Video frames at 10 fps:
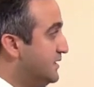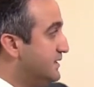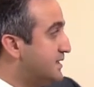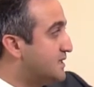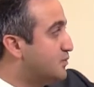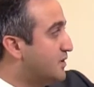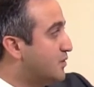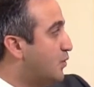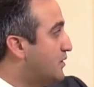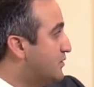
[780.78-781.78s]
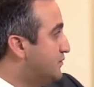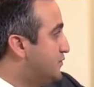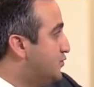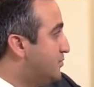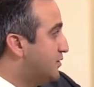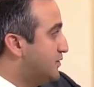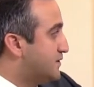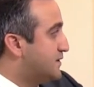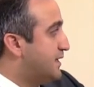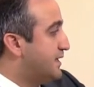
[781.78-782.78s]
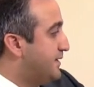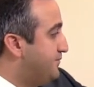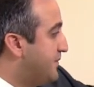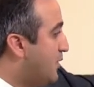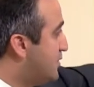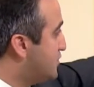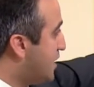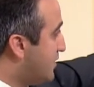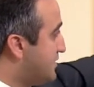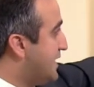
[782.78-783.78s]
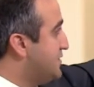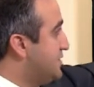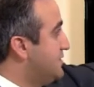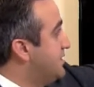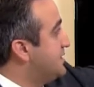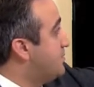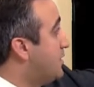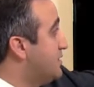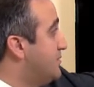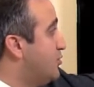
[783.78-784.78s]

This is what a cortical tuber looks like. I want to draw your attention to this part of the